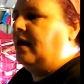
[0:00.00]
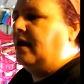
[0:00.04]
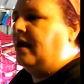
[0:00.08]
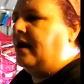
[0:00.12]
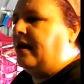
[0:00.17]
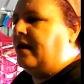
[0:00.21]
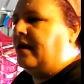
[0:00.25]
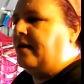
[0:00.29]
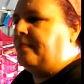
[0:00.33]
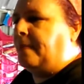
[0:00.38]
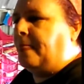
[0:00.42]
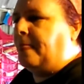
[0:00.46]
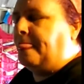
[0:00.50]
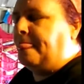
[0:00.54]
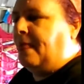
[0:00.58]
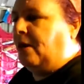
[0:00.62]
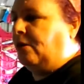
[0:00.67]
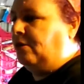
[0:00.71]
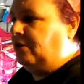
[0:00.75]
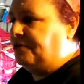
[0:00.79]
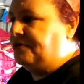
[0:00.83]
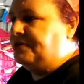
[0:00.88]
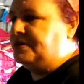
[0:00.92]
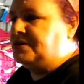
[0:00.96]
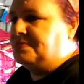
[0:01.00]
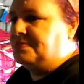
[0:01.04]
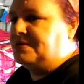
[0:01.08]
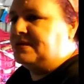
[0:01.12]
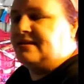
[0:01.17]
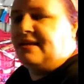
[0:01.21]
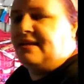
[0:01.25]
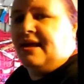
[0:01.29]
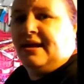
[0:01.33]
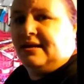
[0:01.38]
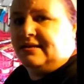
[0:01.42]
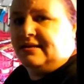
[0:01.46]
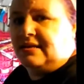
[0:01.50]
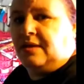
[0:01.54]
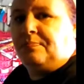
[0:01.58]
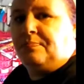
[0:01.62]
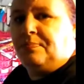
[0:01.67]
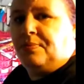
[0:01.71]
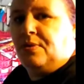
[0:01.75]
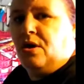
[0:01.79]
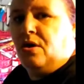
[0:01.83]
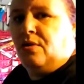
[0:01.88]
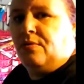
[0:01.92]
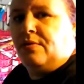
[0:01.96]
on Christmas Day, because
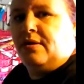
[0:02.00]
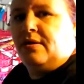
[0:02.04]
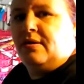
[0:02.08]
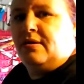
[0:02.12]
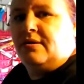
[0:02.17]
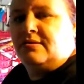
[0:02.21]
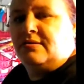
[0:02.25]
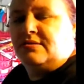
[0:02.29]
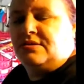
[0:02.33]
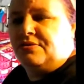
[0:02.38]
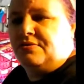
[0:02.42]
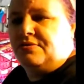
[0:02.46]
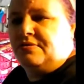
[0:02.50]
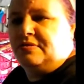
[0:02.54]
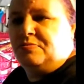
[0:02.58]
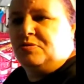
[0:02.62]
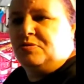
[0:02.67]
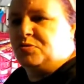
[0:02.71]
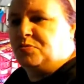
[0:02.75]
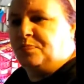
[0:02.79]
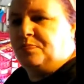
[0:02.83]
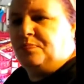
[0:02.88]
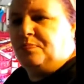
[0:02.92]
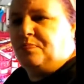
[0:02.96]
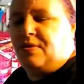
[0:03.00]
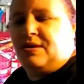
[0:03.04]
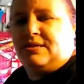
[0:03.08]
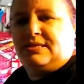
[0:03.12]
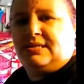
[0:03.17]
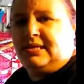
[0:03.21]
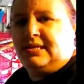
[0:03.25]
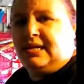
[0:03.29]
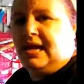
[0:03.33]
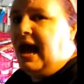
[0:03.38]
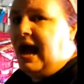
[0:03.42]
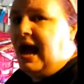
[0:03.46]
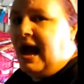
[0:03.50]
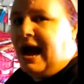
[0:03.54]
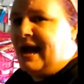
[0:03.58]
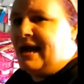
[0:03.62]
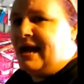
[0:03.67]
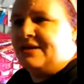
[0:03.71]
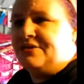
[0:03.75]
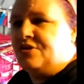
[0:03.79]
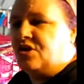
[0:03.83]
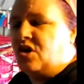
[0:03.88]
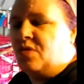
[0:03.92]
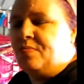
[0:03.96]
I'd bought her it as a Christmas present.
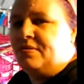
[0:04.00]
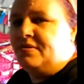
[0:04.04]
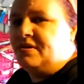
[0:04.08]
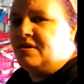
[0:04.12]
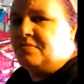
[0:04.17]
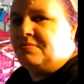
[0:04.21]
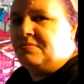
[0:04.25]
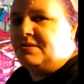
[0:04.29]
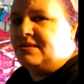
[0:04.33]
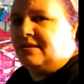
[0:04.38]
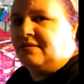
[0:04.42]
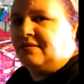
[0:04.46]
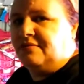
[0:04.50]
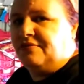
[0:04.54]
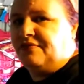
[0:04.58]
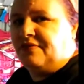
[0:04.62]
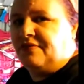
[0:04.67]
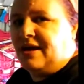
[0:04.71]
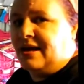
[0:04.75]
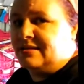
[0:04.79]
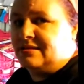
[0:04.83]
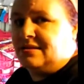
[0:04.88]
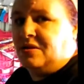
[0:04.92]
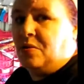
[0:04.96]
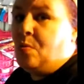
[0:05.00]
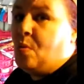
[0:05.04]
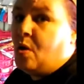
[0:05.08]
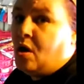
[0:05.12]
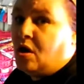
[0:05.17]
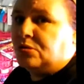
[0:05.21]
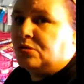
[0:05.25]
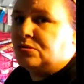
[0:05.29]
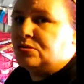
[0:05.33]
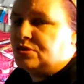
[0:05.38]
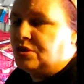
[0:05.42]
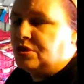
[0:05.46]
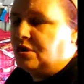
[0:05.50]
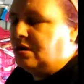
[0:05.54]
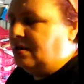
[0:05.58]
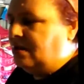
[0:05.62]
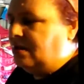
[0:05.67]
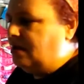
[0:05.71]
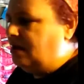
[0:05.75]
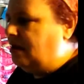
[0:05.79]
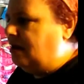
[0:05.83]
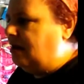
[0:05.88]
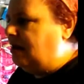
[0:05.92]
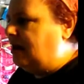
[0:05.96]
I hadn't opened it myself as it was.
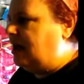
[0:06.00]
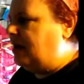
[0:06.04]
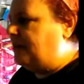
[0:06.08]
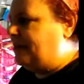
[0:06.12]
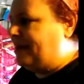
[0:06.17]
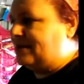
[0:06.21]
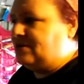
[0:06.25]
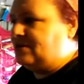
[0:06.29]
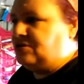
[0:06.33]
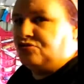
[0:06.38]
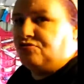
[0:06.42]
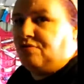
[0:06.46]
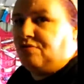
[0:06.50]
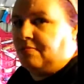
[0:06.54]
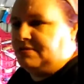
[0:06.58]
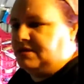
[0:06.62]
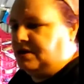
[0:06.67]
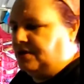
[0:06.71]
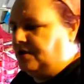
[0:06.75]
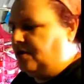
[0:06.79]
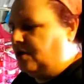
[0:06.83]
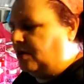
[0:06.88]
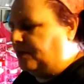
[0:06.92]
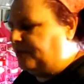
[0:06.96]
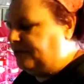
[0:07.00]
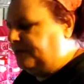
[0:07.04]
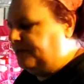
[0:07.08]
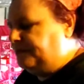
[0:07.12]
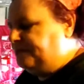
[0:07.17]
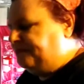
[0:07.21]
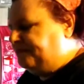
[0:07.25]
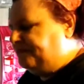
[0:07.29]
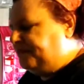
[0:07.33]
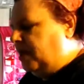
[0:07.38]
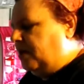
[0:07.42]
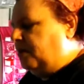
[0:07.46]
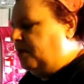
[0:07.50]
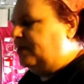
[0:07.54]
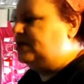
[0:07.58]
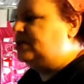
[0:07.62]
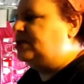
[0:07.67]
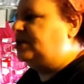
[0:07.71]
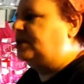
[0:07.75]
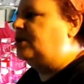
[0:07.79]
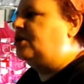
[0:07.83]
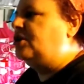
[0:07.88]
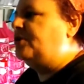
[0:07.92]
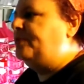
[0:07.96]
I just wrapped it up. When
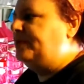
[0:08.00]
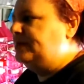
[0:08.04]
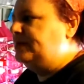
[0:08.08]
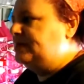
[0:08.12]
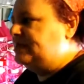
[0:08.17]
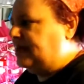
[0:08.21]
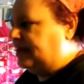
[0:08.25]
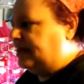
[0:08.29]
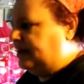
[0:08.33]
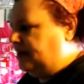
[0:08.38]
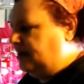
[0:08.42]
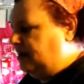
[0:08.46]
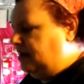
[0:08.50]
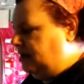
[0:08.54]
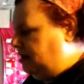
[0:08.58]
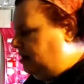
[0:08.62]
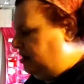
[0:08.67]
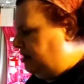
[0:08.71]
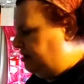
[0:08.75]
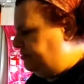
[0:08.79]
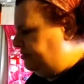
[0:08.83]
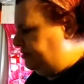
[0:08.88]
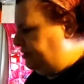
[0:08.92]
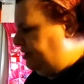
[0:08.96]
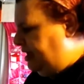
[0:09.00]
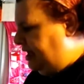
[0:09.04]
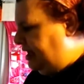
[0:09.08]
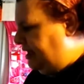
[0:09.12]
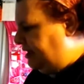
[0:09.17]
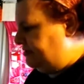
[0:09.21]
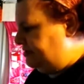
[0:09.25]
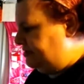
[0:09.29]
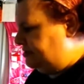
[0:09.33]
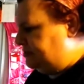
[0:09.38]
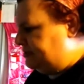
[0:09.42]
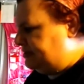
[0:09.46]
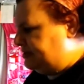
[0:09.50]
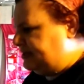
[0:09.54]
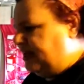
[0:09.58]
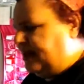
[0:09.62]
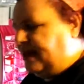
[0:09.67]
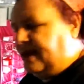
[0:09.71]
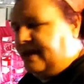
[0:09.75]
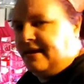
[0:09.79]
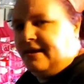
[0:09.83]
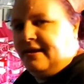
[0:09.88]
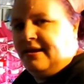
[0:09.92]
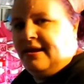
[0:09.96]
she opened it on Christmas
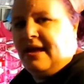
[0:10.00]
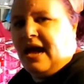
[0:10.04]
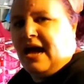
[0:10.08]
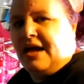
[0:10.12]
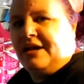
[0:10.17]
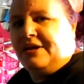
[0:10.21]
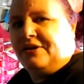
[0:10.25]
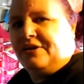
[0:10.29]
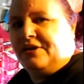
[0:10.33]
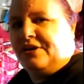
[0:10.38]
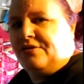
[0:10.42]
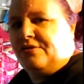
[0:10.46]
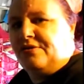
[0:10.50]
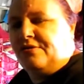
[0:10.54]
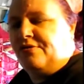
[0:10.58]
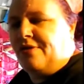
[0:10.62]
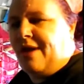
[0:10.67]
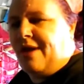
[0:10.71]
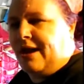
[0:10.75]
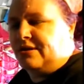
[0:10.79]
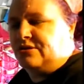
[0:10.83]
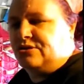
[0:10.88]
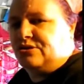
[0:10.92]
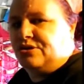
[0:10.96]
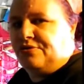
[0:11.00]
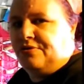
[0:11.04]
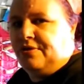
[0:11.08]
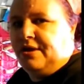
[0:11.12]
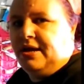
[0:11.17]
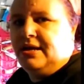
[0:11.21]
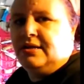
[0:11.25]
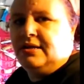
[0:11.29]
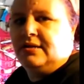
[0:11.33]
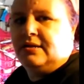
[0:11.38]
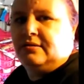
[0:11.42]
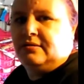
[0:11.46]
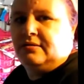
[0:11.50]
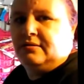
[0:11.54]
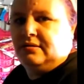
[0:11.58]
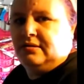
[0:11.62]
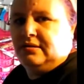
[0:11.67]
Day, it had a cracked screen.